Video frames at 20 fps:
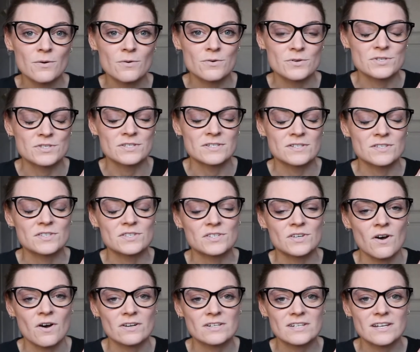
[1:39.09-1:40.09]
Orson
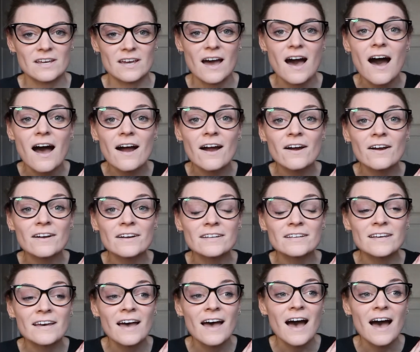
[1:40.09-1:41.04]
Scott Card.